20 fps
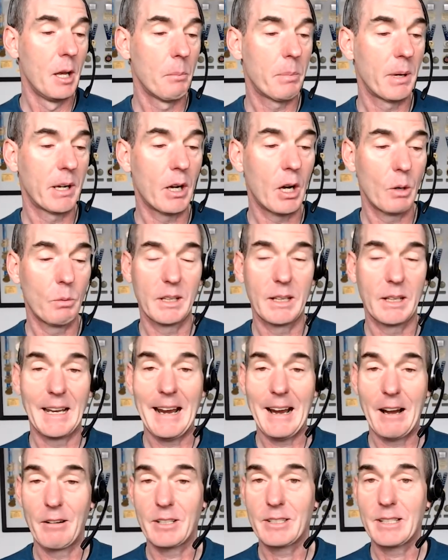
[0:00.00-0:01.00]
But I would
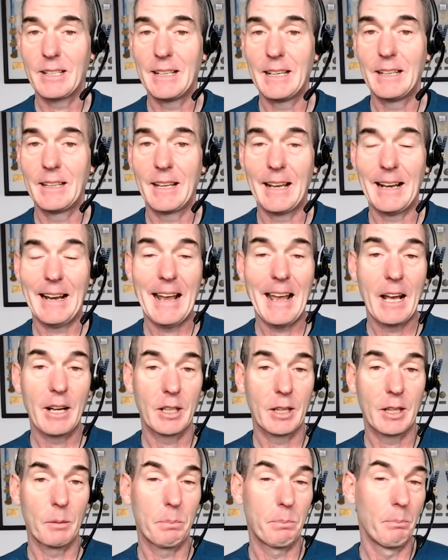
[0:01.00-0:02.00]
guarantee that out
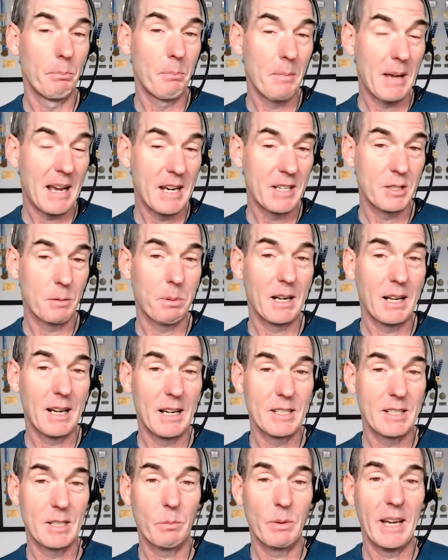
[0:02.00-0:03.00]
of the major
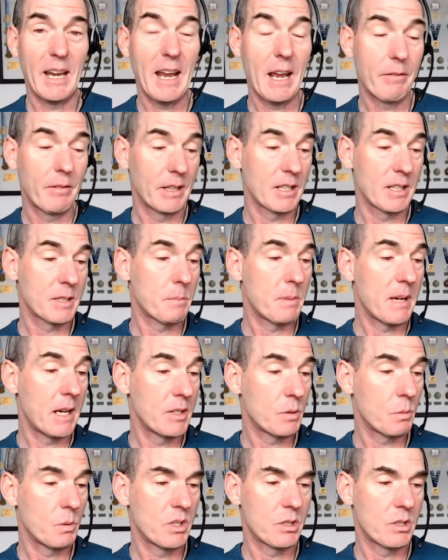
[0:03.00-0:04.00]
players that we have in the
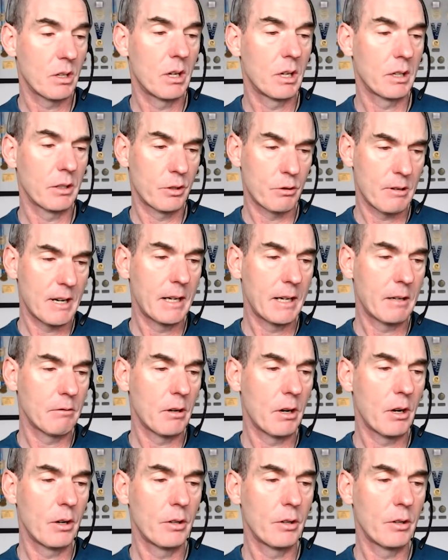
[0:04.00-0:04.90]
space, which are like Trainer